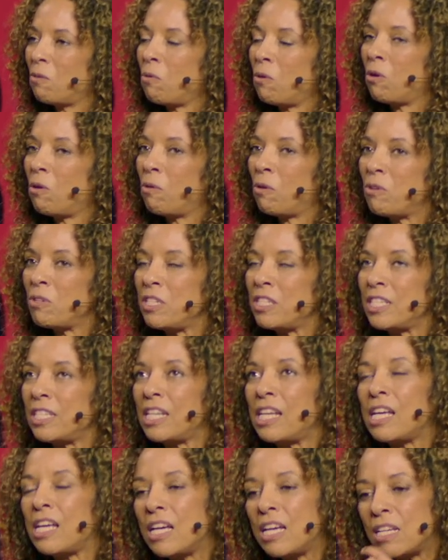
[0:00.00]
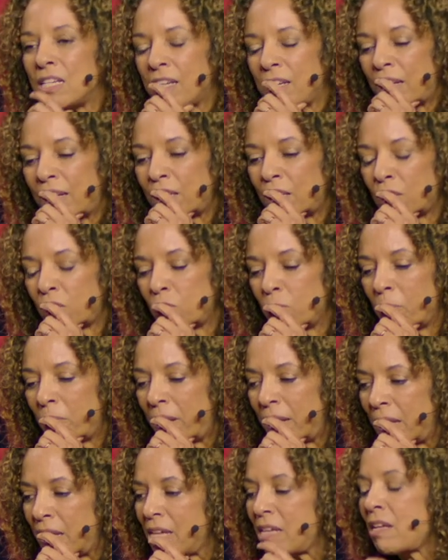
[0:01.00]
Arroz a la
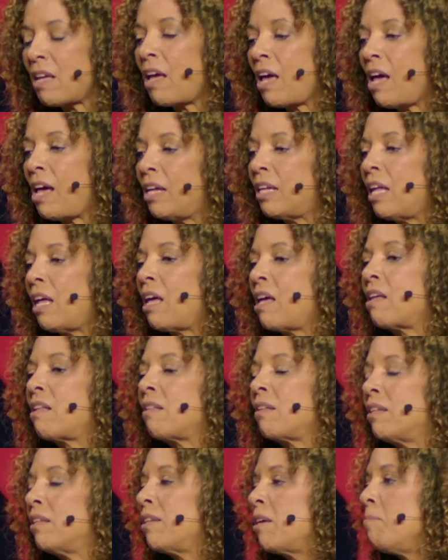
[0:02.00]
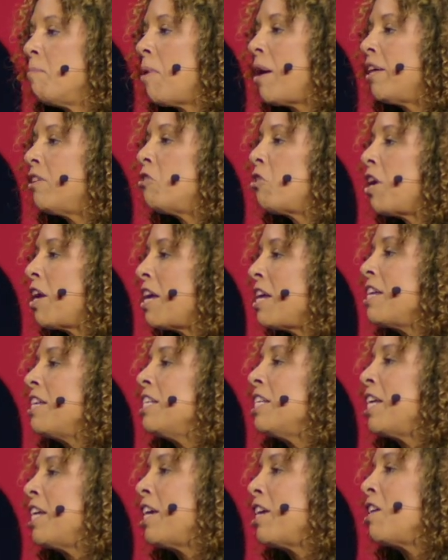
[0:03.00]
cubana a la de madre
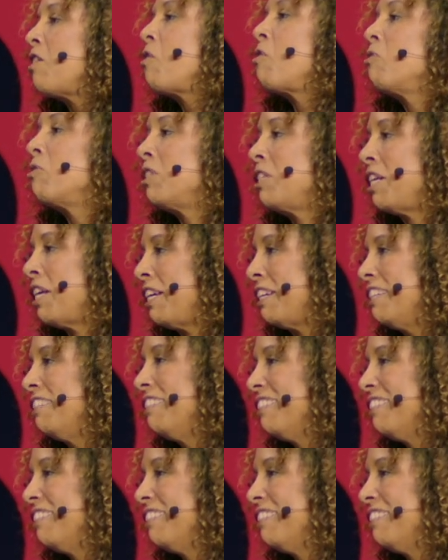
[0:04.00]
de Jose.